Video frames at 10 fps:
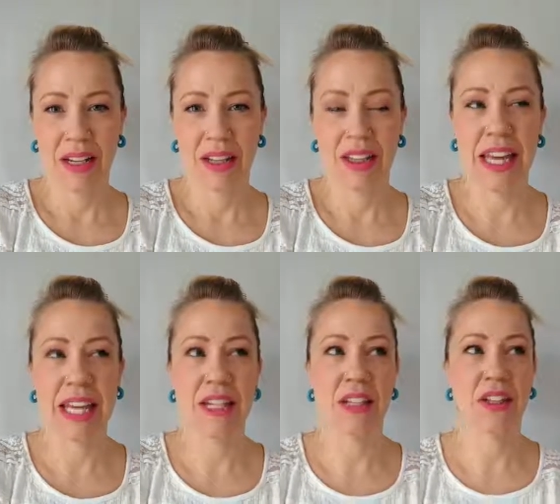
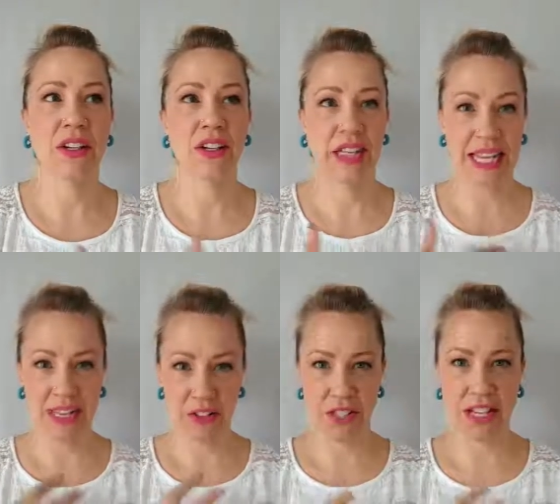then there
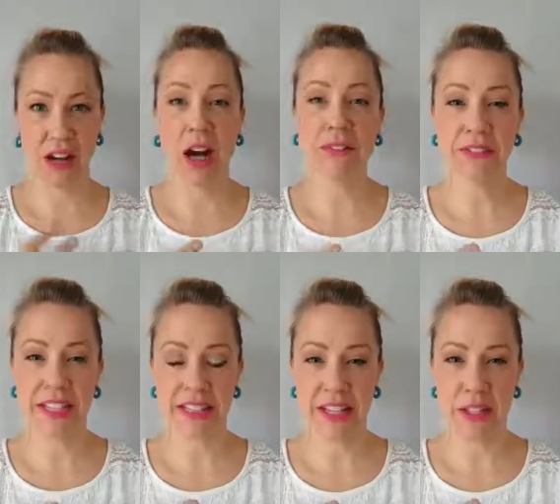again there's that
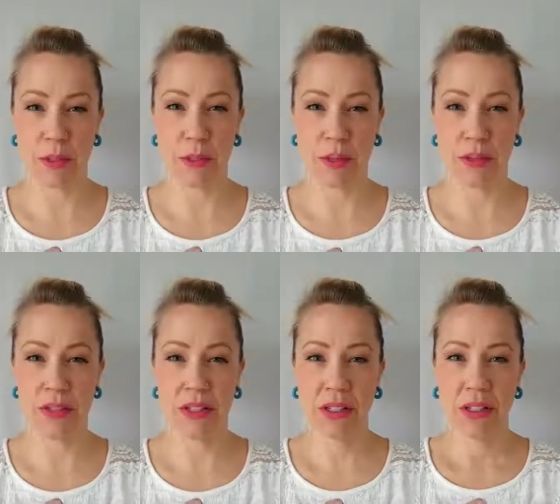confidence that's
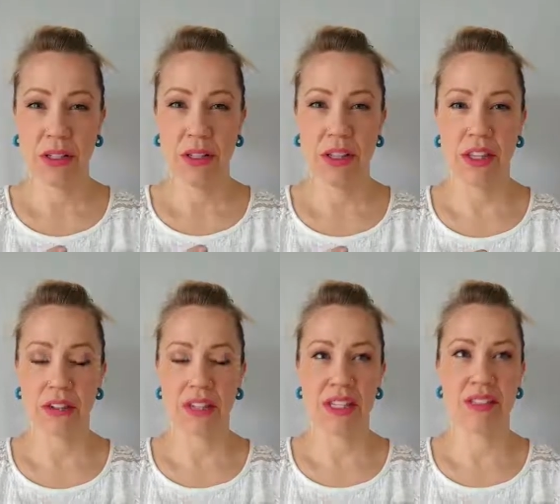built
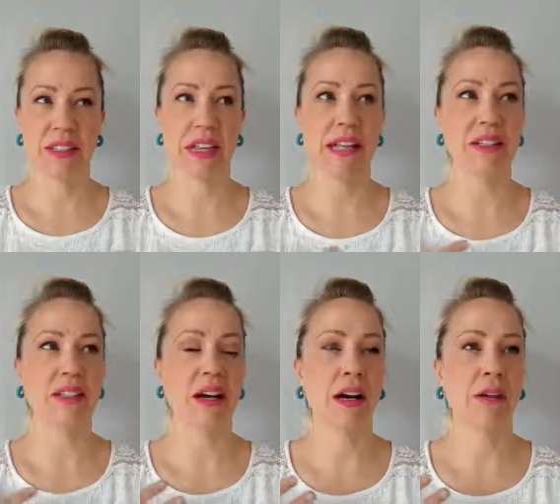there's this
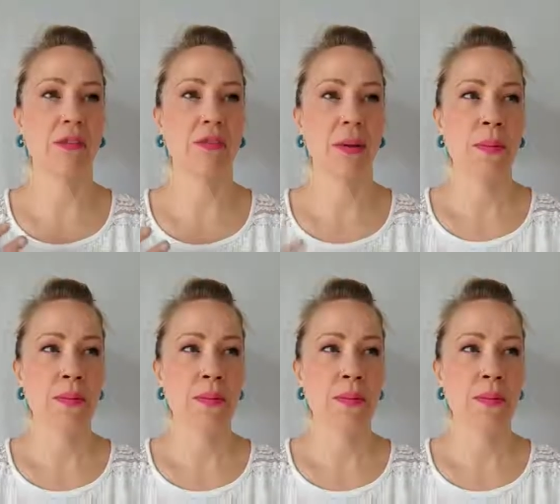sense of